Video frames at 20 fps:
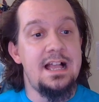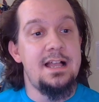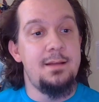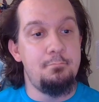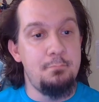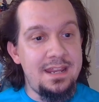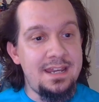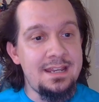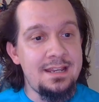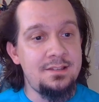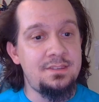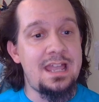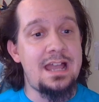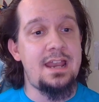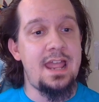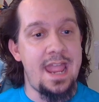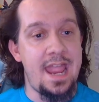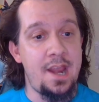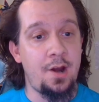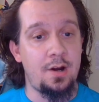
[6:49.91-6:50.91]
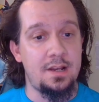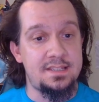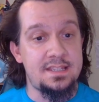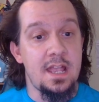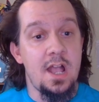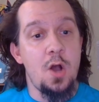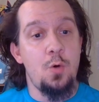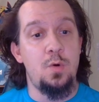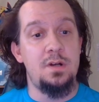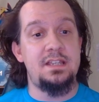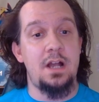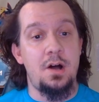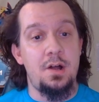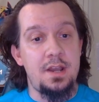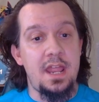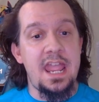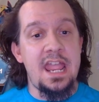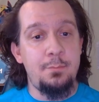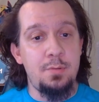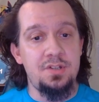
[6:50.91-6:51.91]
meaning that Harris was
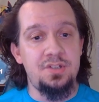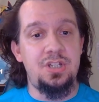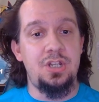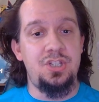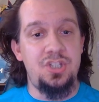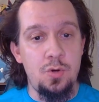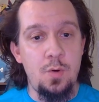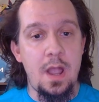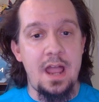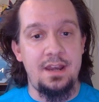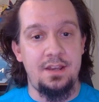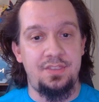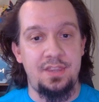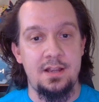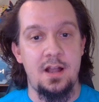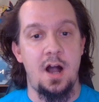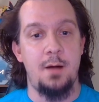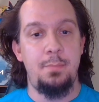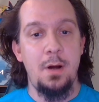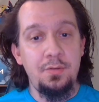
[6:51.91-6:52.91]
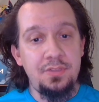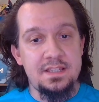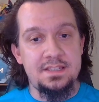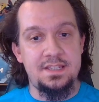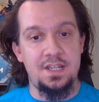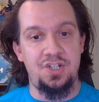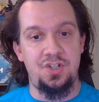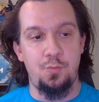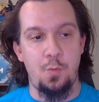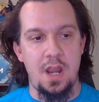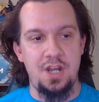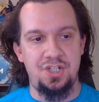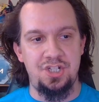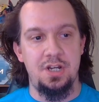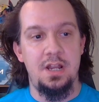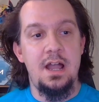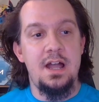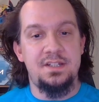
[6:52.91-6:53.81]
unable to do anything about the situation